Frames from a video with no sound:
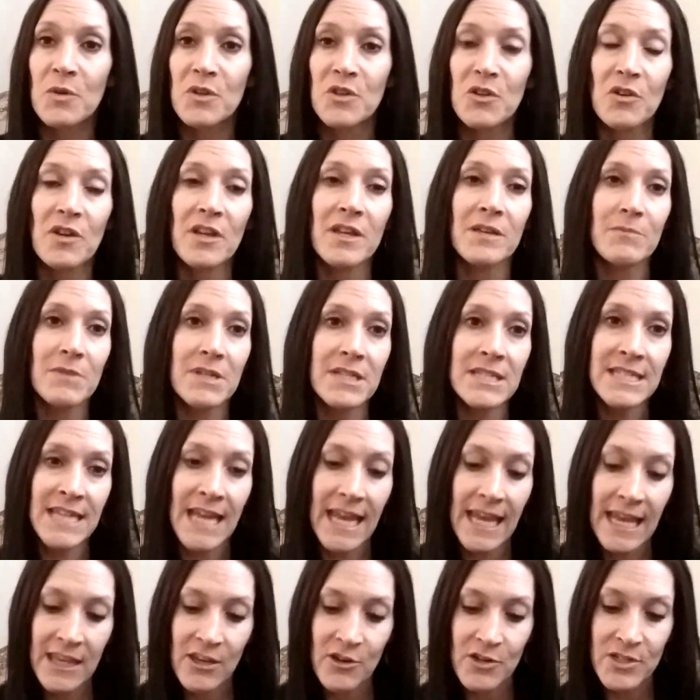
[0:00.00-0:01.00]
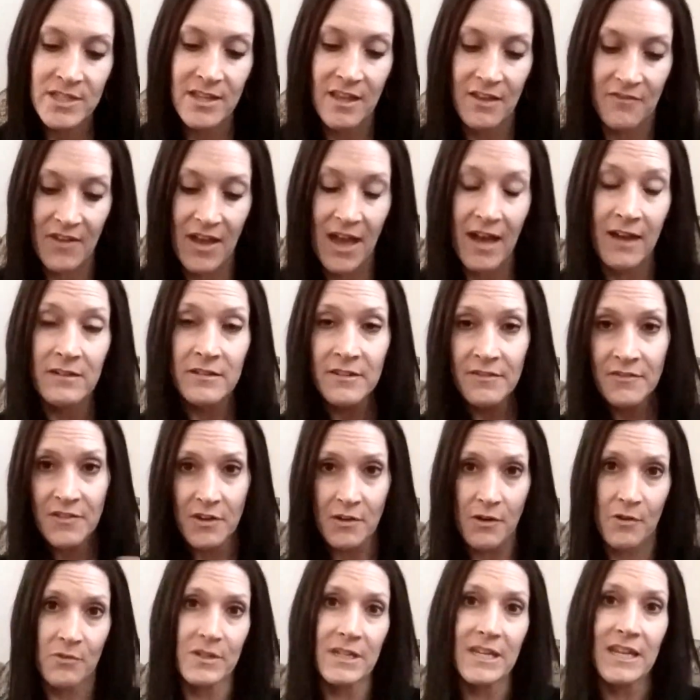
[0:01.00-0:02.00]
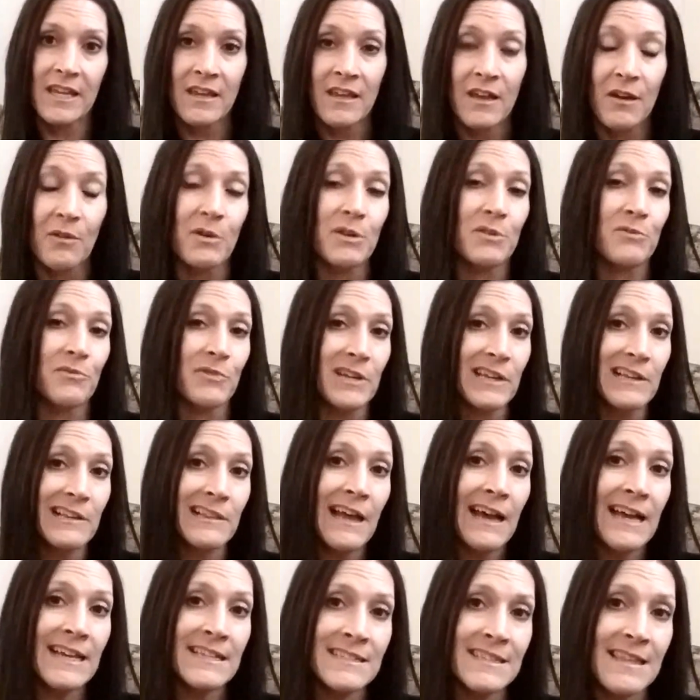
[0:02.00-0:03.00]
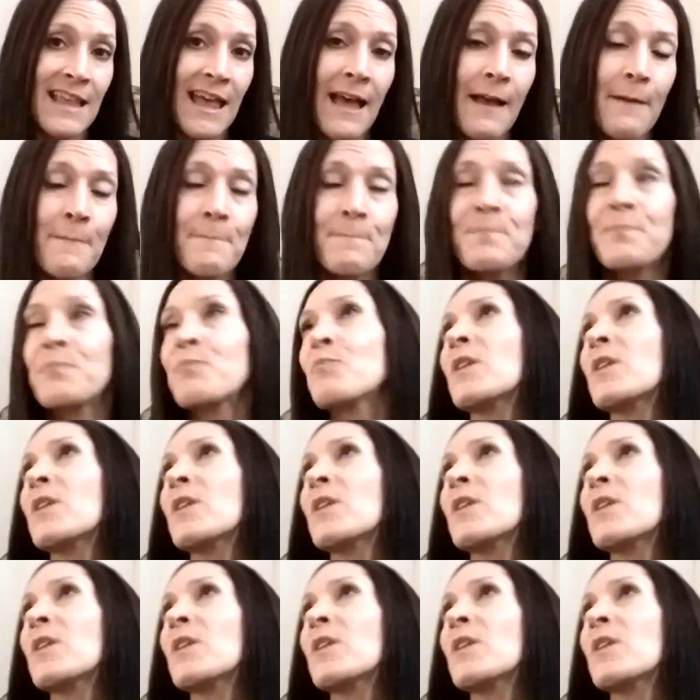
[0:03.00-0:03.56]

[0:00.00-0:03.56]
when you can take yourself out of your own ego and realize that,